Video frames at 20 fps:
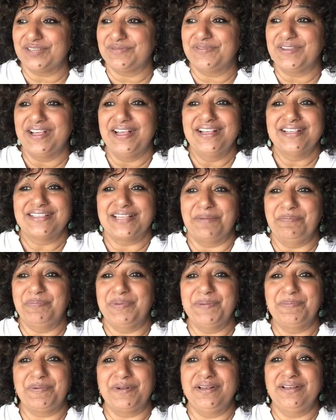If some
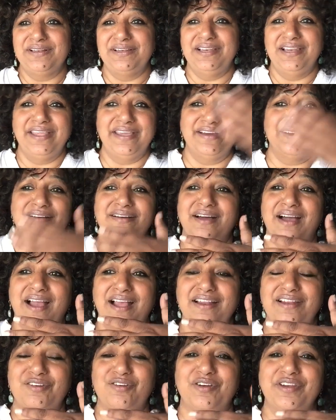people layer
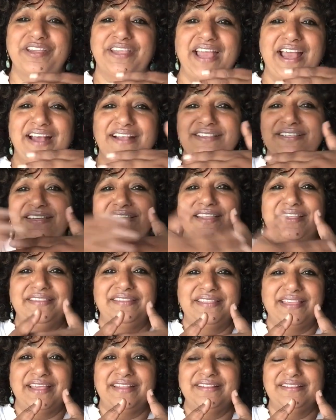hyaluronic acid
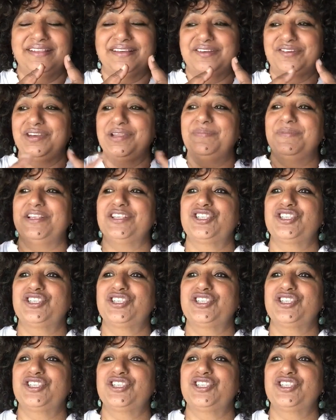and then the cream,